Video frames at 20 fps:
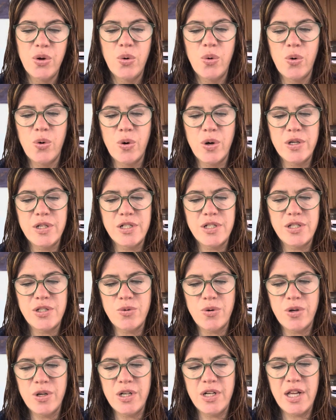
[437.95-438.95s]
or a
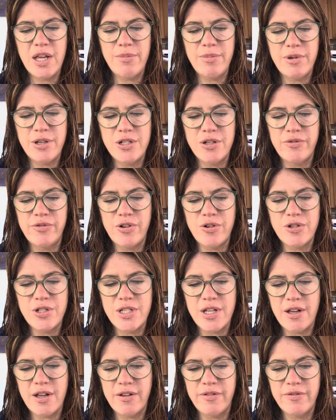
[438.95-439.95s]
distorted image of
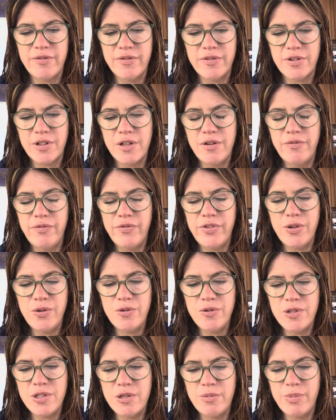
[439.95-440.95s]
yourself,
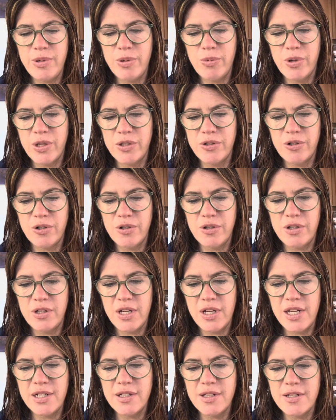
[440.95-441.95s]
confused, bewildered,
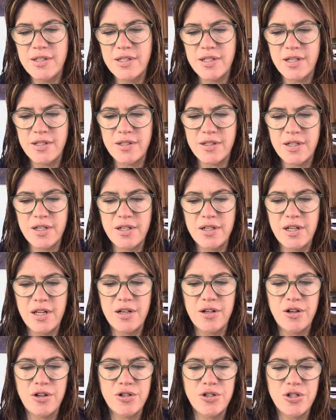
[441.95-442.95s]
inconsistent,
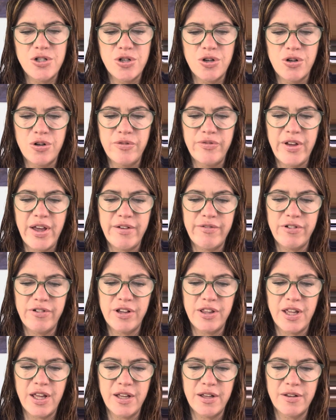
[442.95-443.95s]
and unsure of
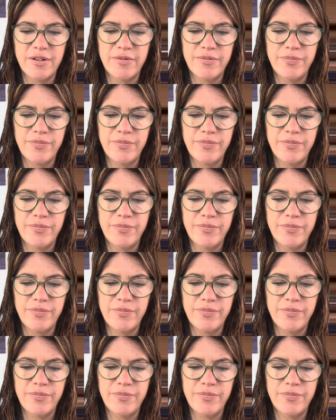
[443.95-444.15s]
everything.